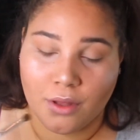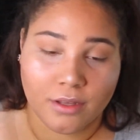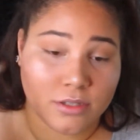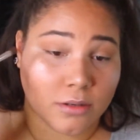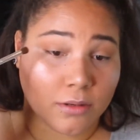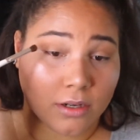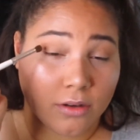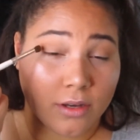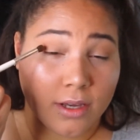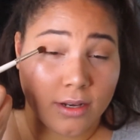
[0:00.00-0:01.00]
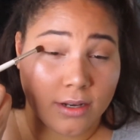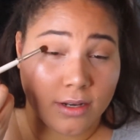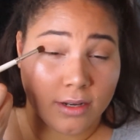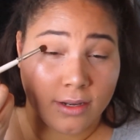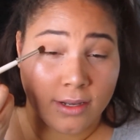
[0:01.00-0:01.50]
So I'm gonna go ahead
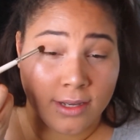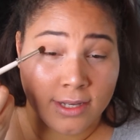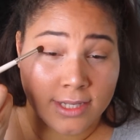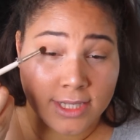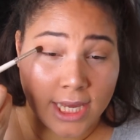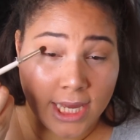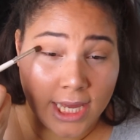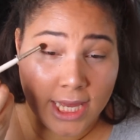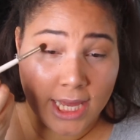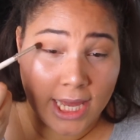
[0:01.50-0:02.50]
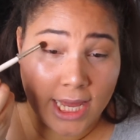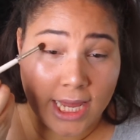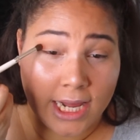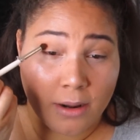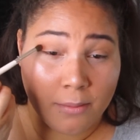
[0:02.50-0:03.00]
and take it,
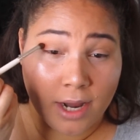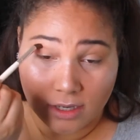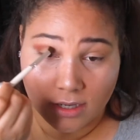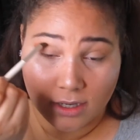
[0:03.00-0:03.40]
and